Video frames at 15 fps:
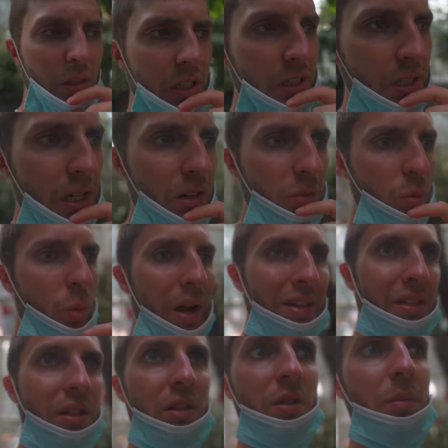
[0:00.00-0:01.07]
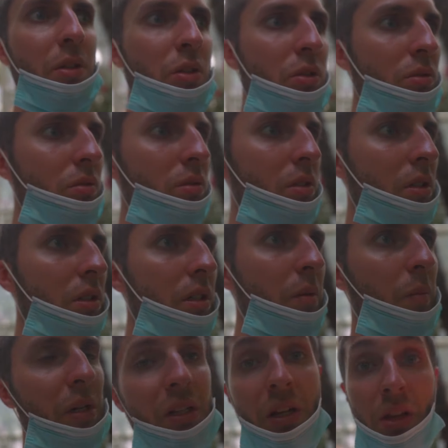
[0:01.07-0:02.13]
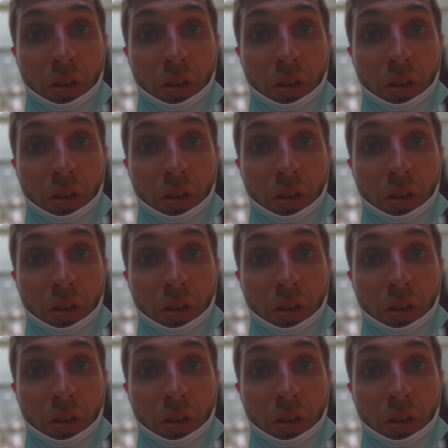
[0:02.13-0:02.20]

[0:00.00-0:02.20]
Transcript: it's kind of wet a little bit too but in,